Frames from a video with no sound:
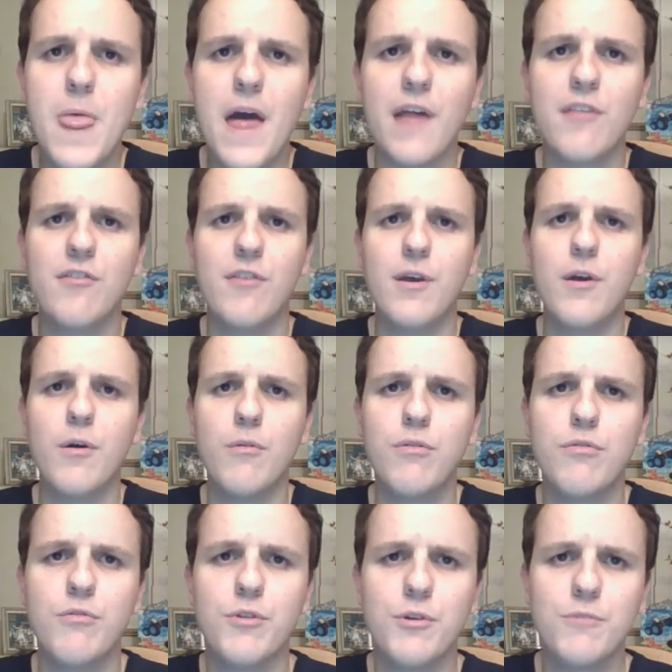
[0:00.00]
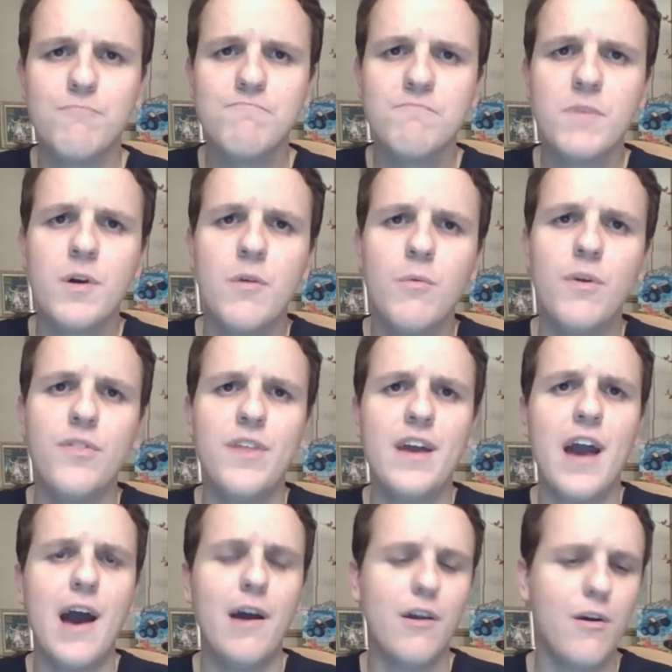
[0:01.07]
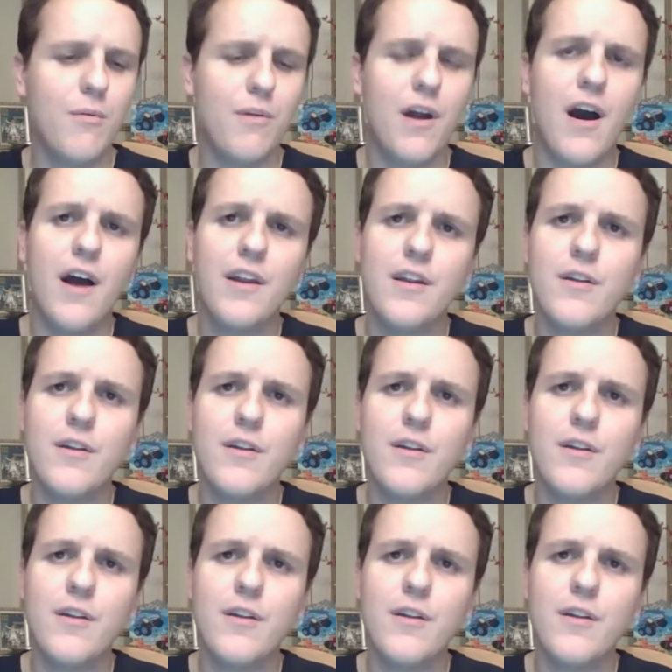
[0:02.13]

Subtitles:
as they go through what they got going on,